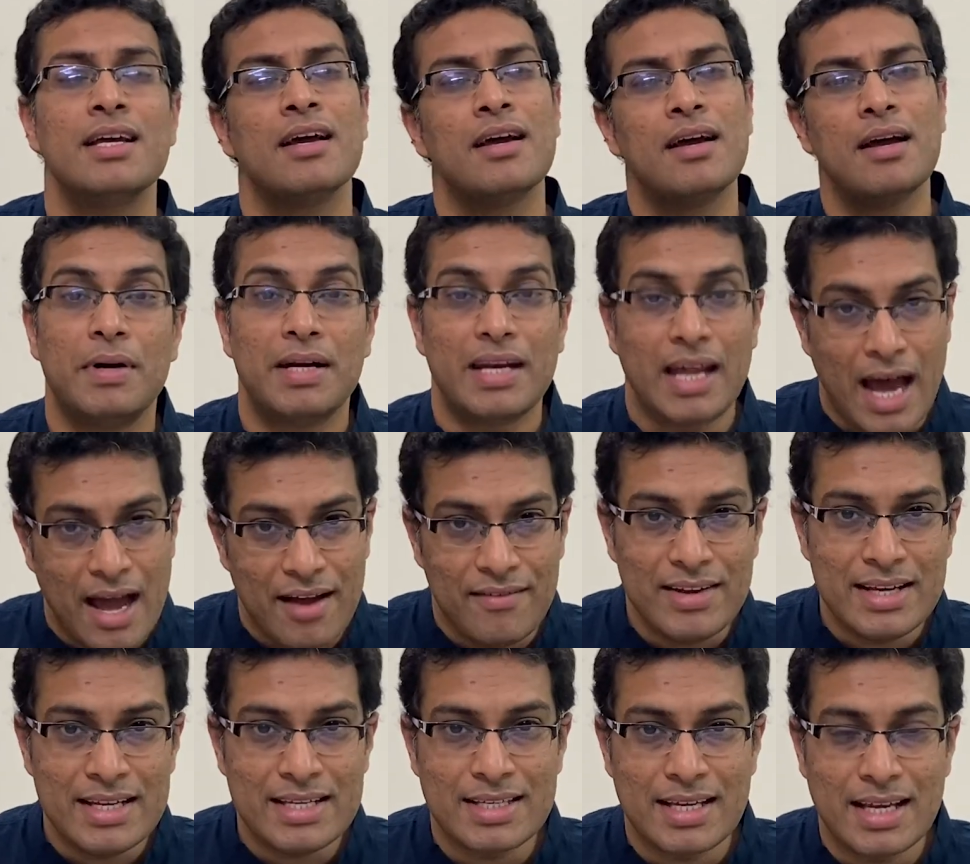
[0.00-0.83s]
But
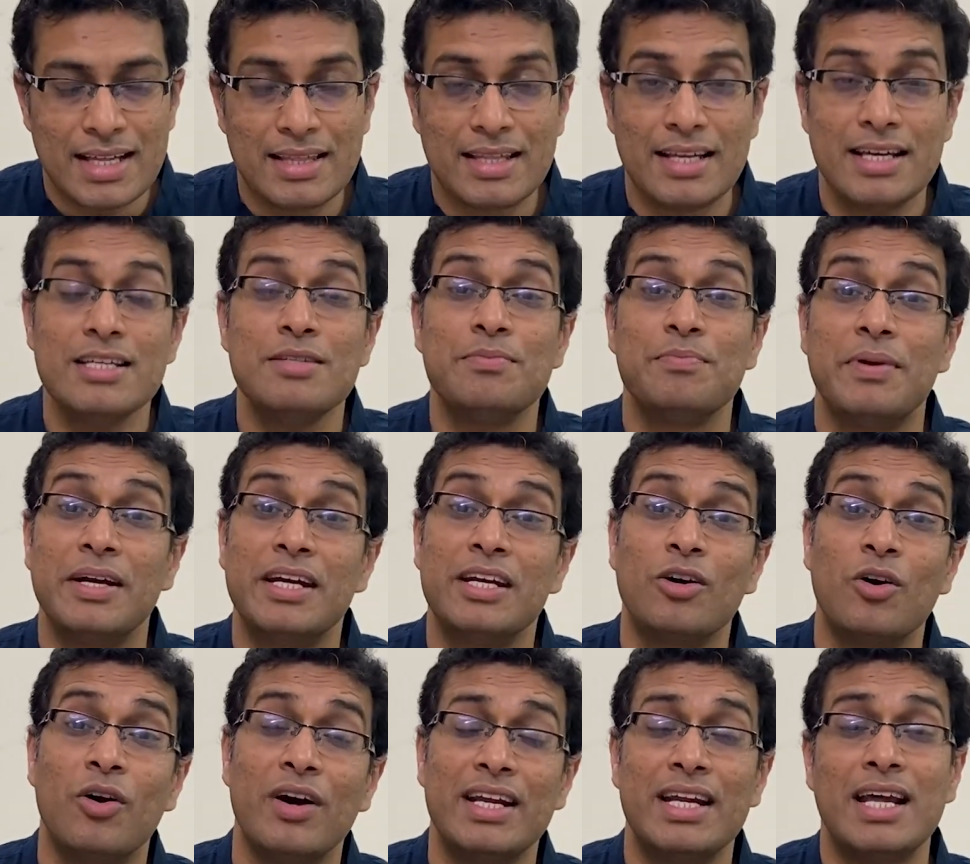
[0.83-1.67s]
having said this,
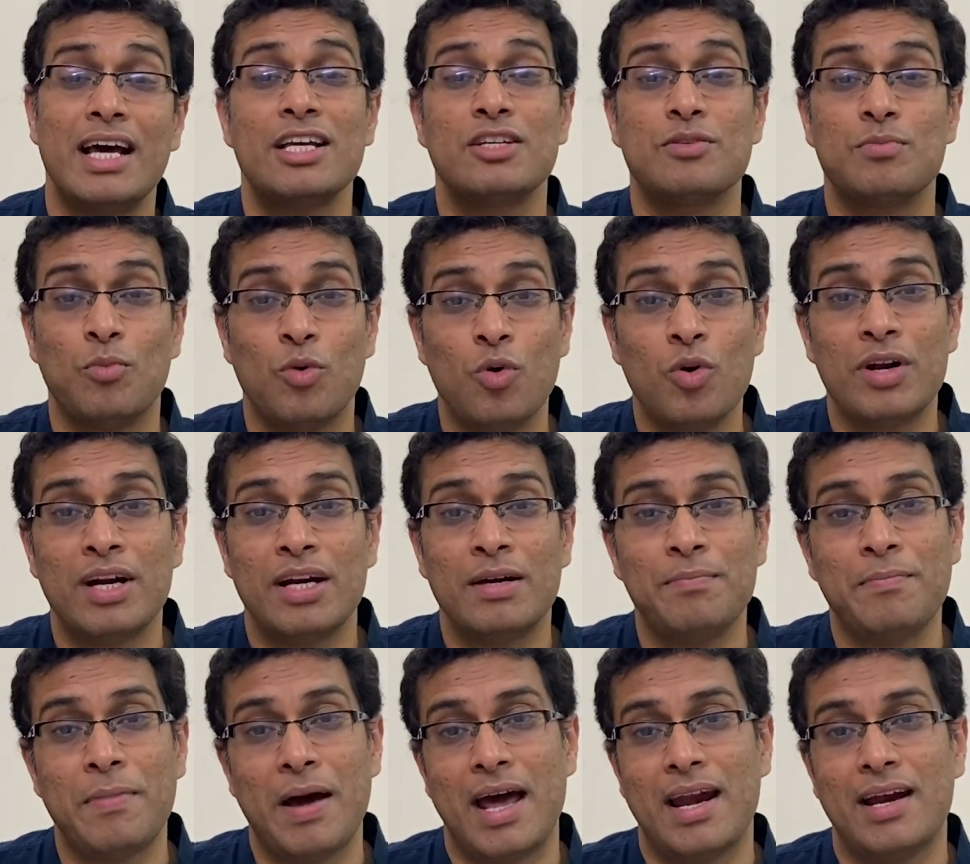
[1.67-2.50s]
Bitcoin has more
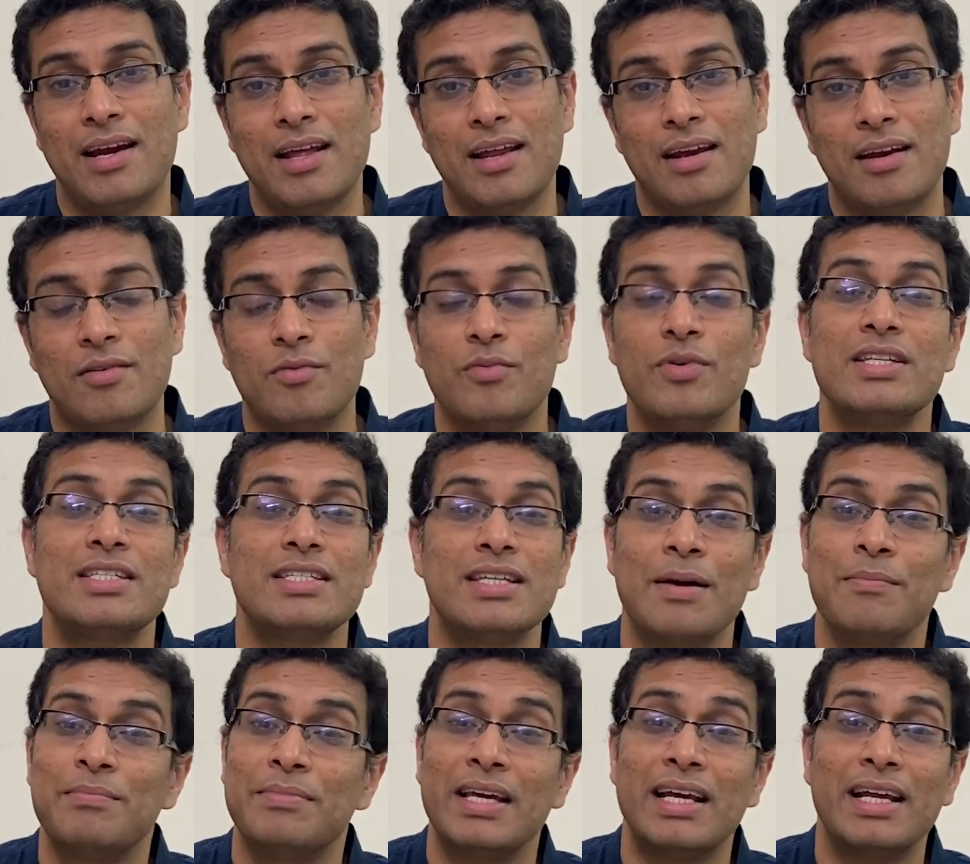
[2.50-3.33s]
in parallel with
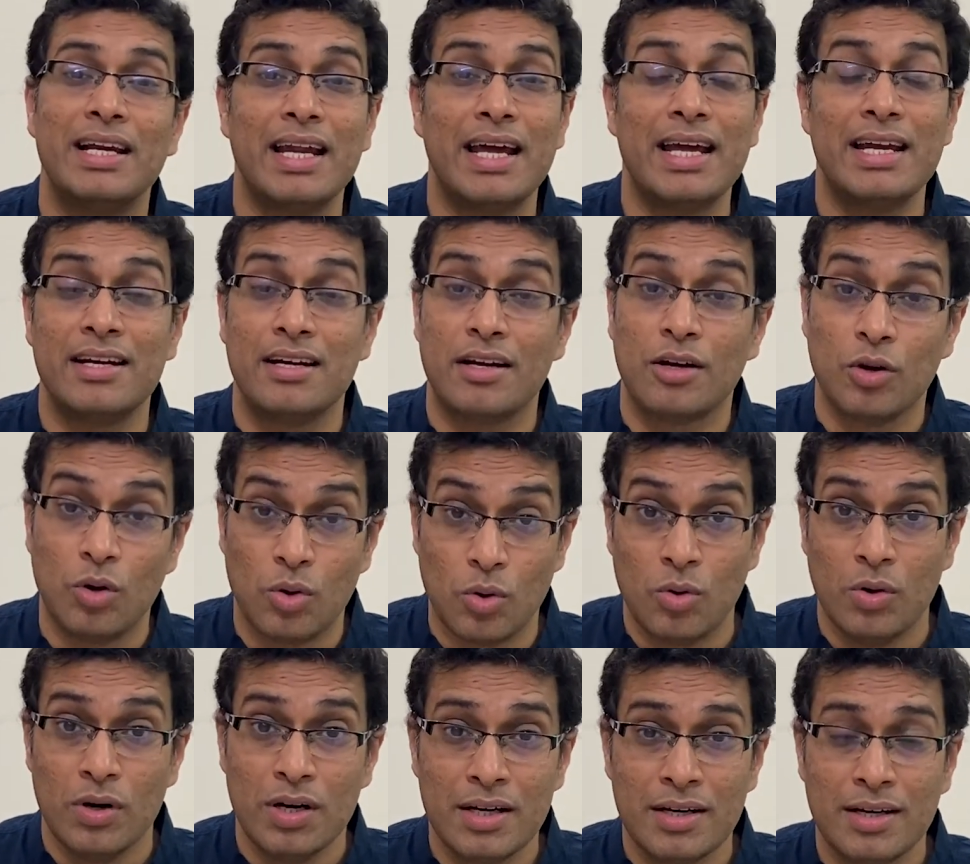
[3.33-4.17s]
something like
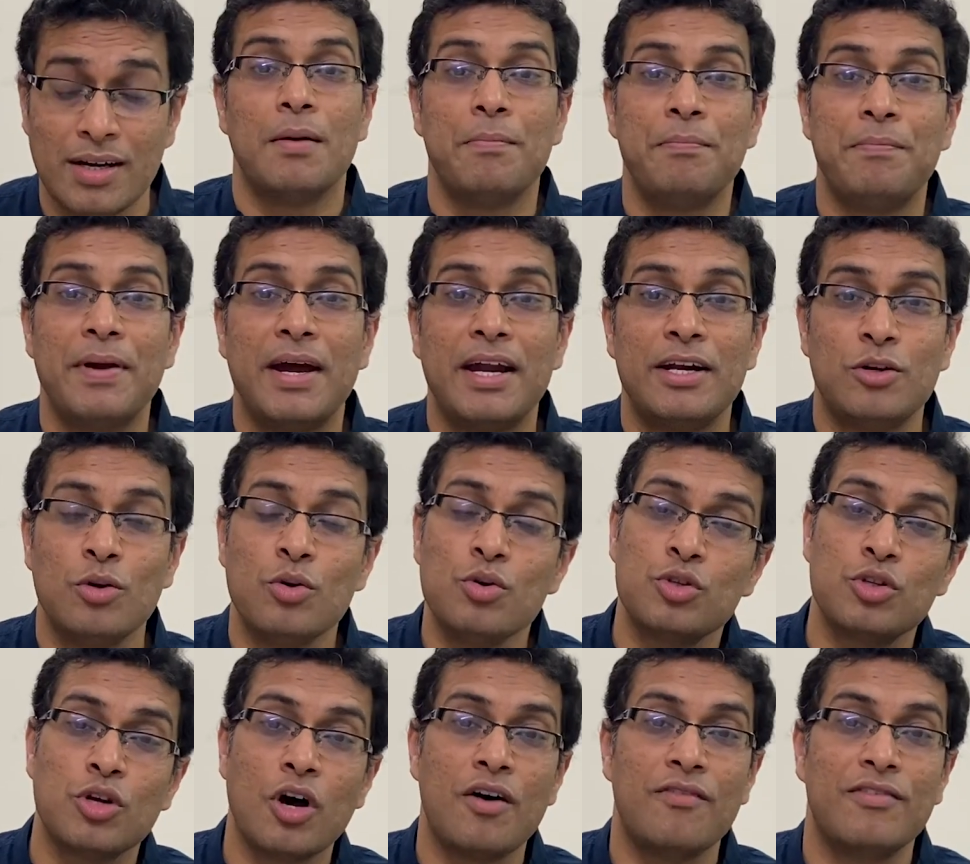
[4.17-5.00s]
gold compared to
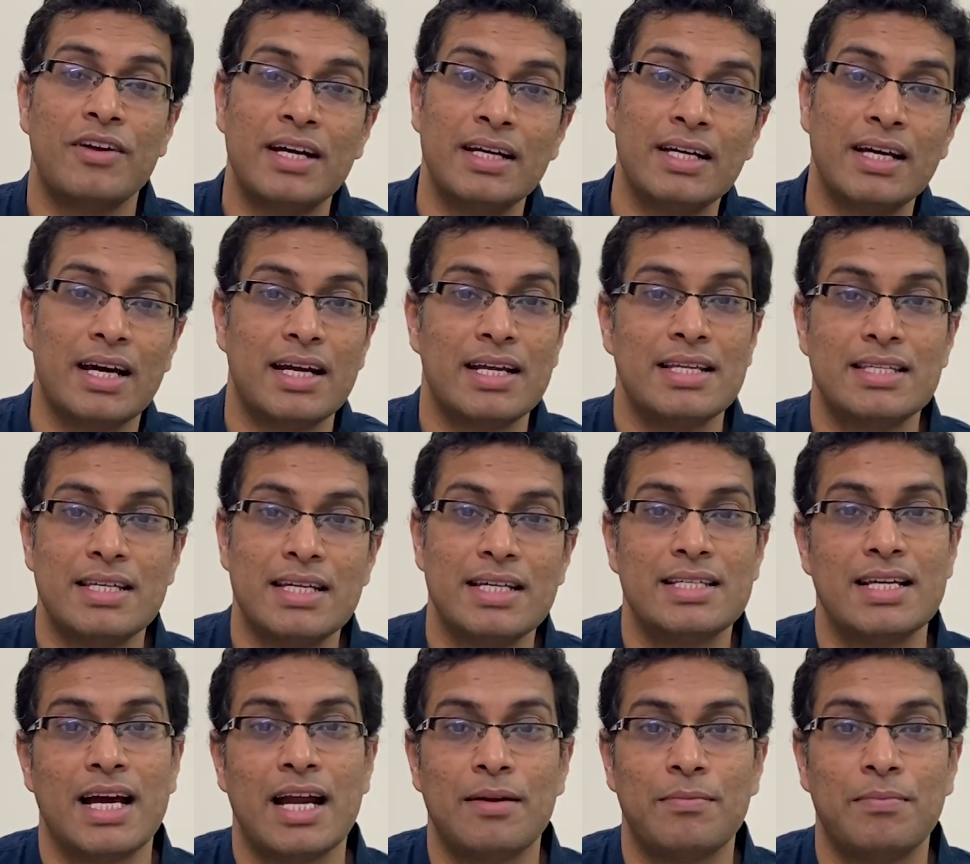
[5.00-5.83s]
sovereign currencies
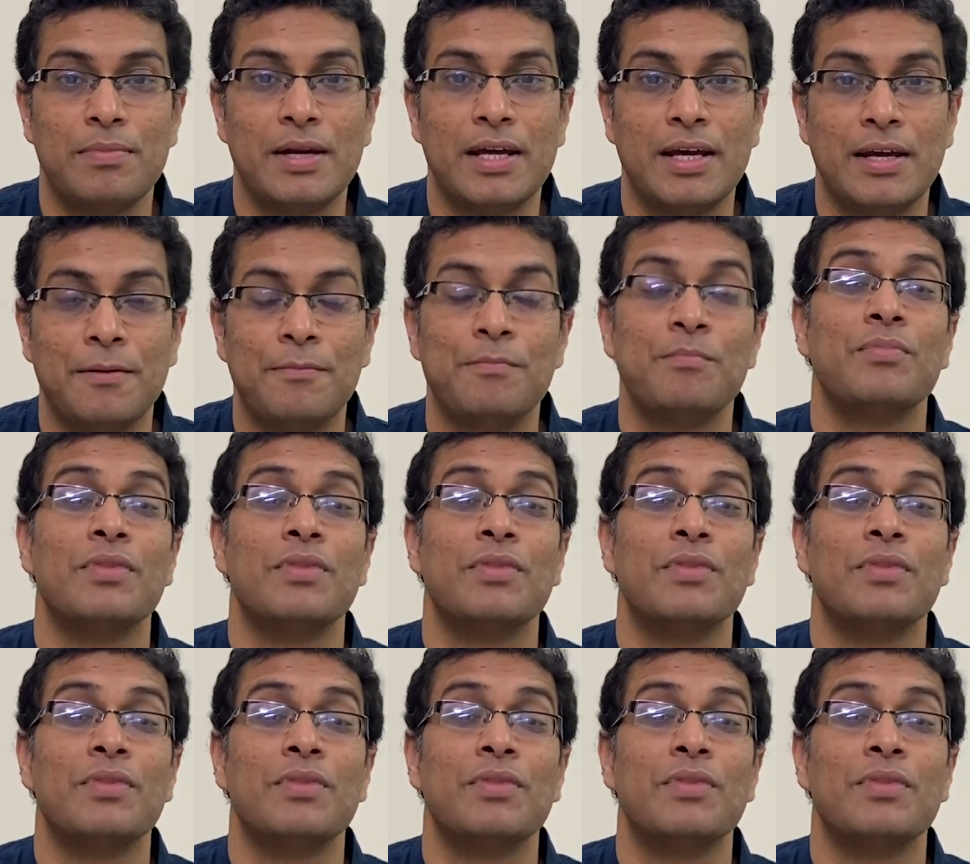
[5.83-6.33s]
at play.